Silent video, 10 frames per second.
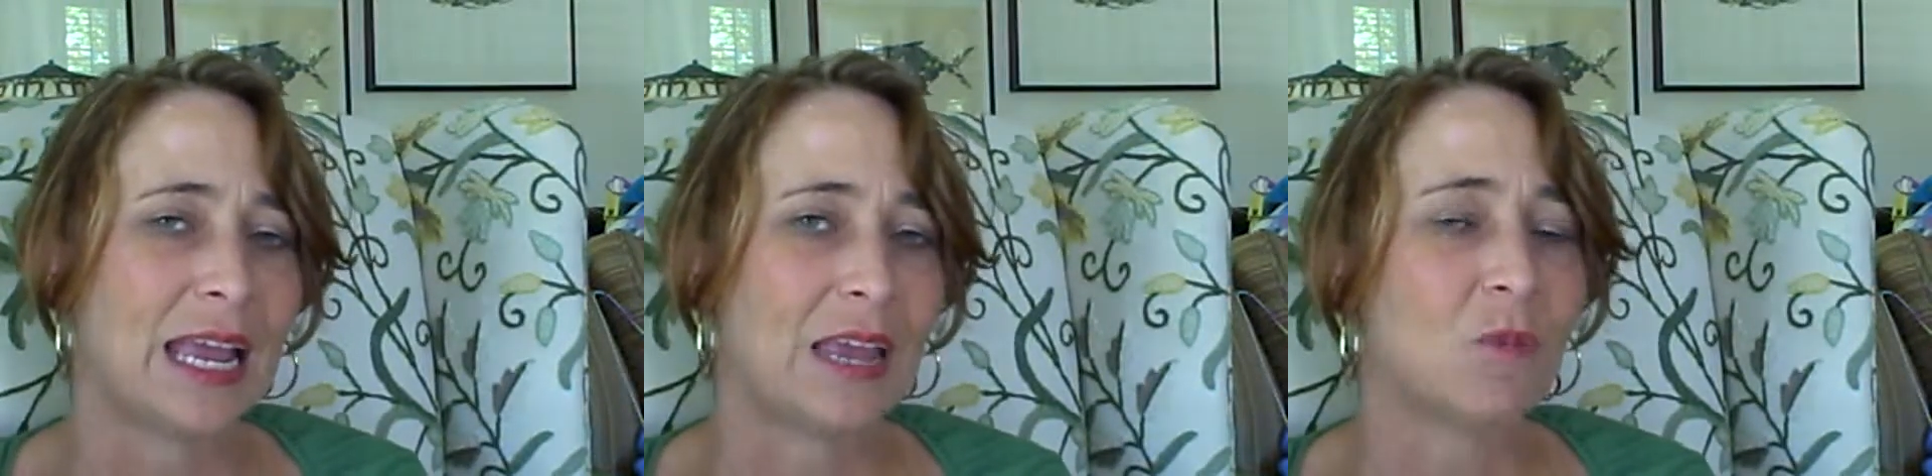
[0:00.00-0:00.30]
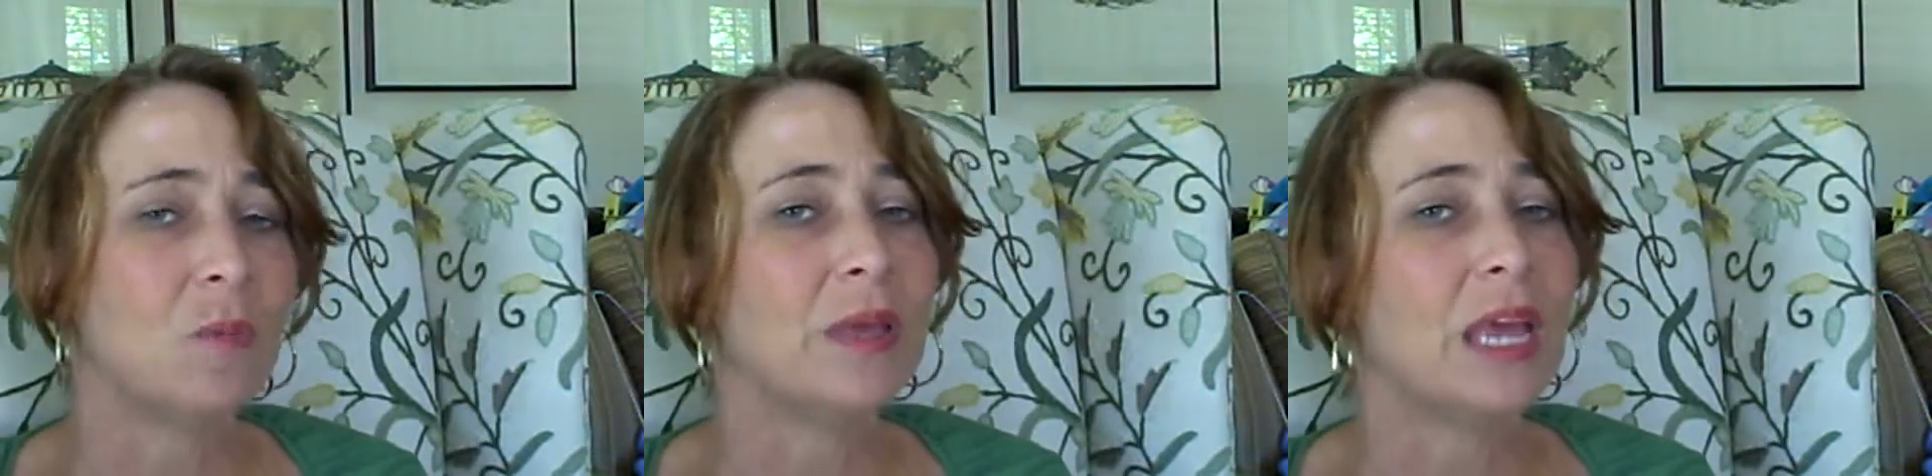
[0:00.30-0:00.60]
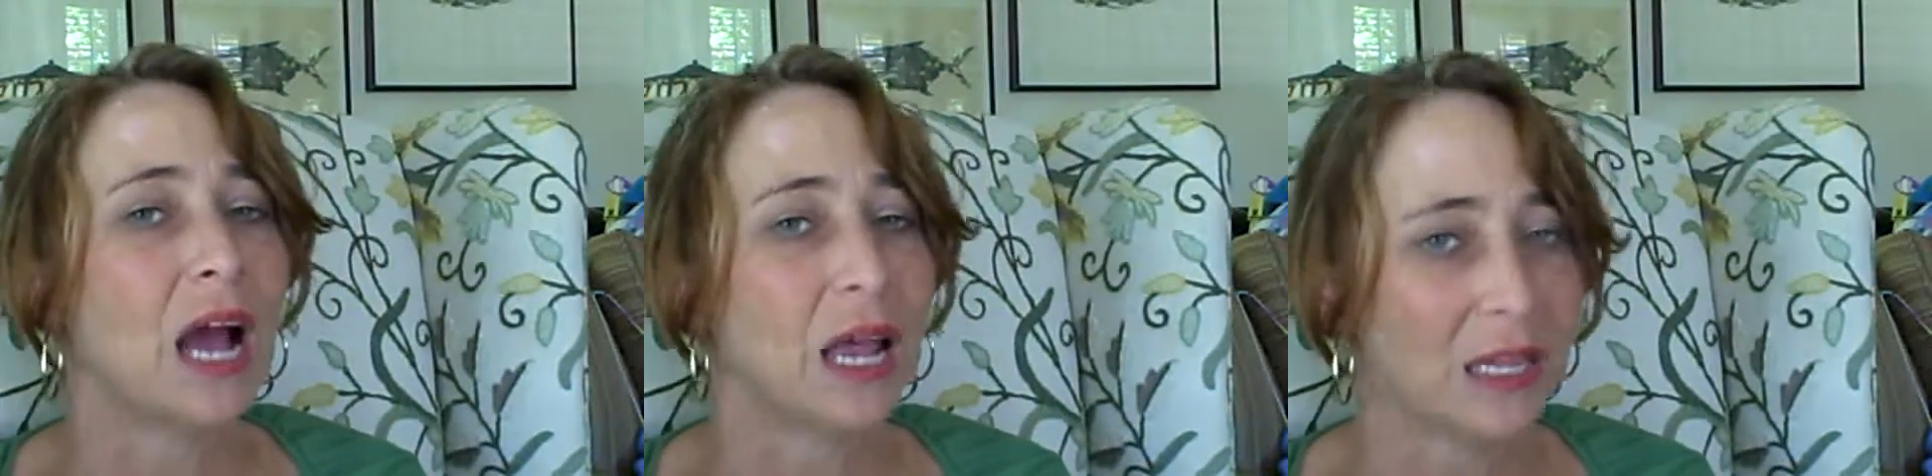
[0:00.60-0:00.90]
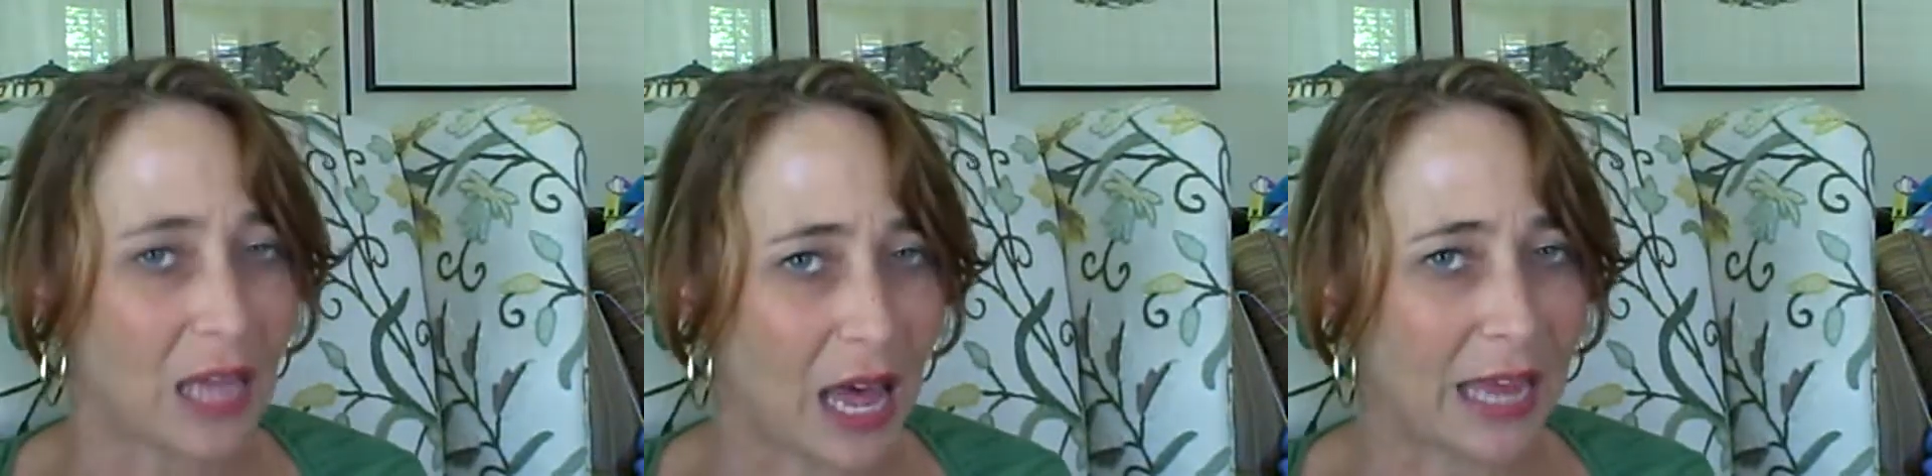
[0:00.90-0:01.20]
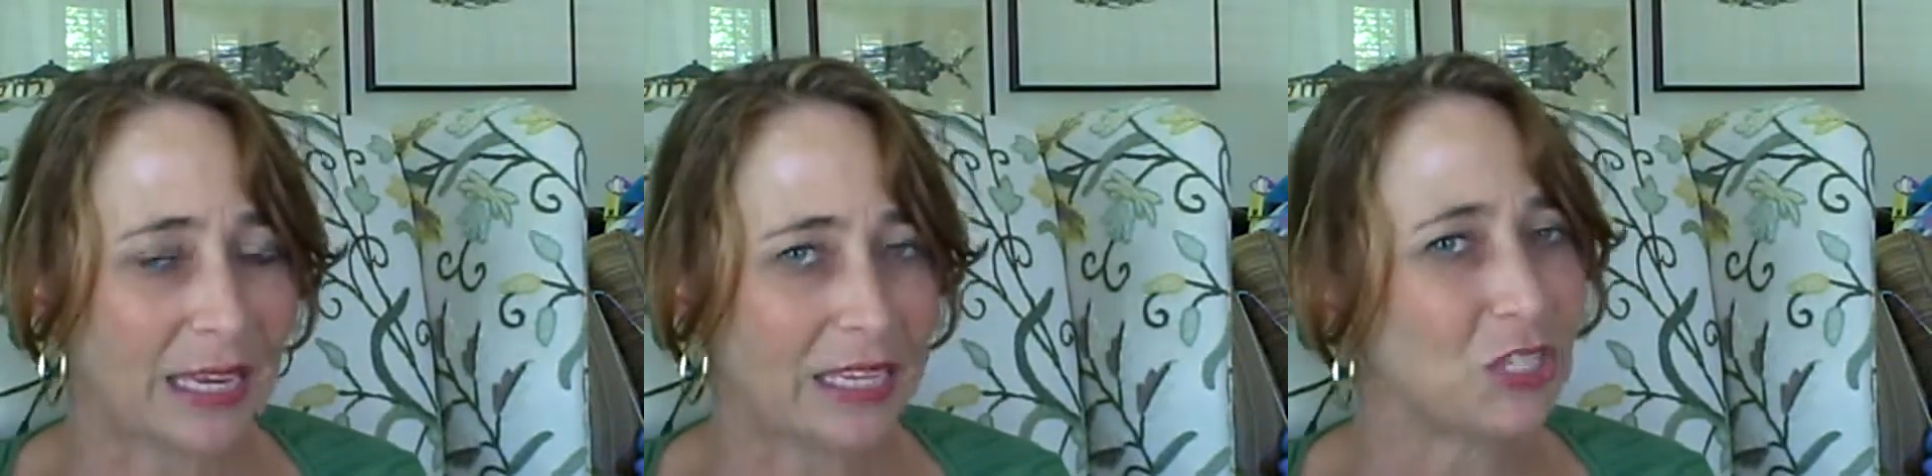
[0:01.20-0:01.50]
it will be a
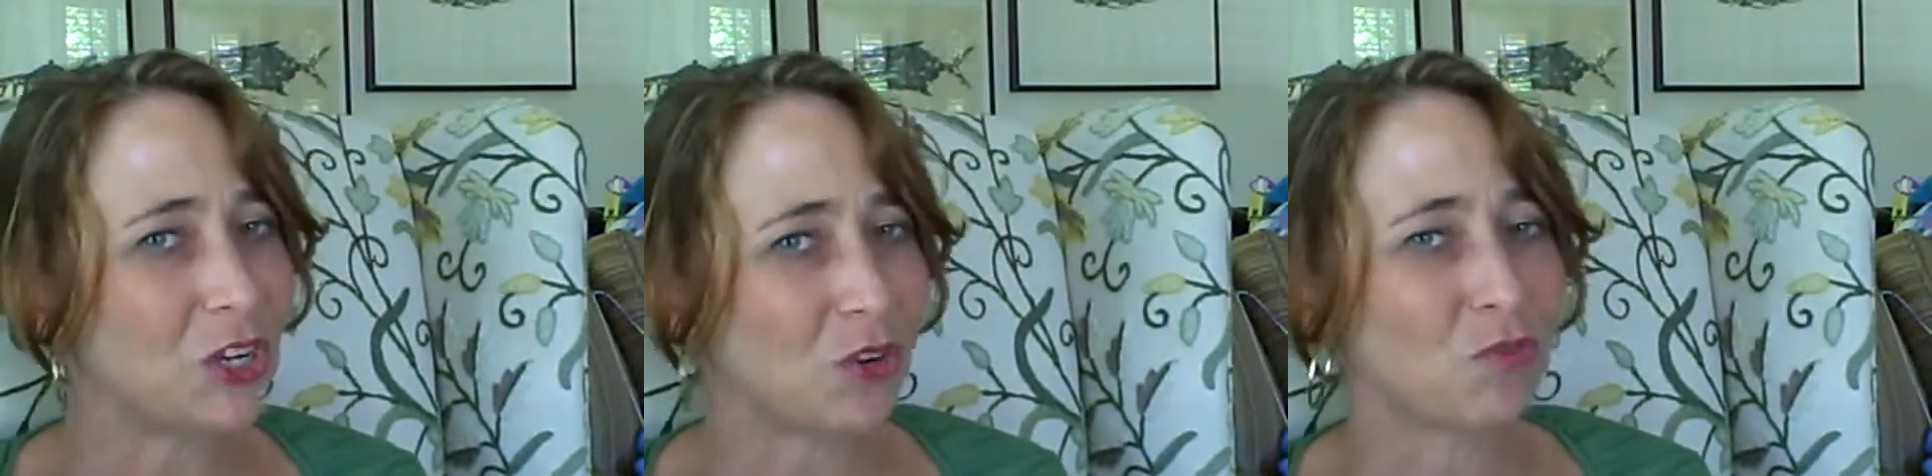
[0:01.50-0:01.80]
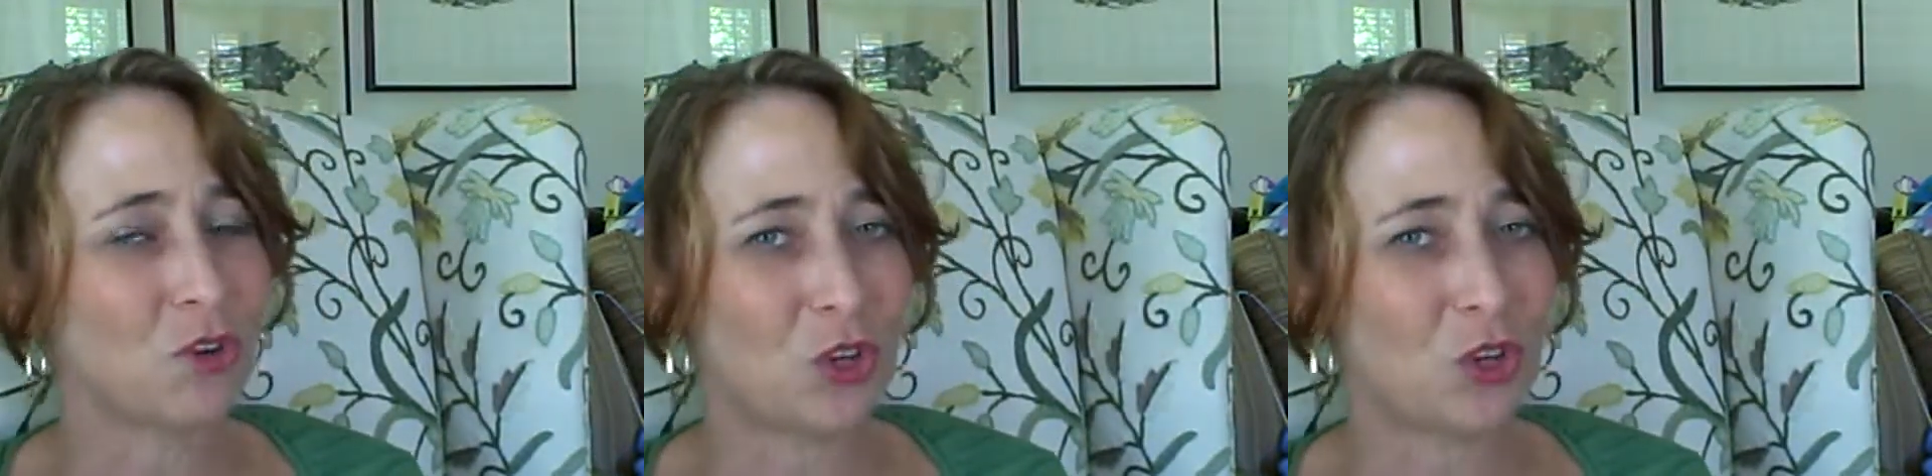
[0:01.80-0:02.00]
lot easier for